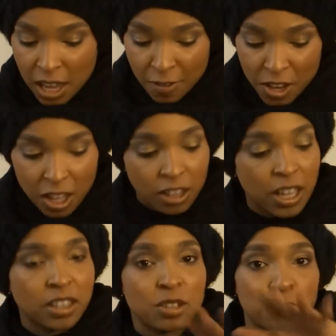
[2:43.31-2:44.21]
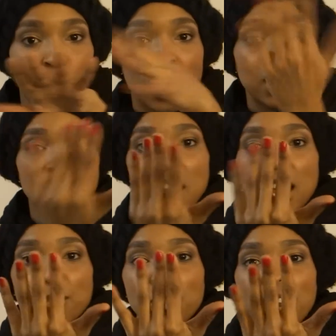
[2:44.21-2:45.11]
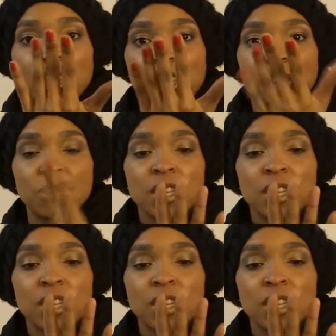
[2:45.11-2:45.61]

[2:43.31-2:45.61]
a heavy color like this red that I have on right now.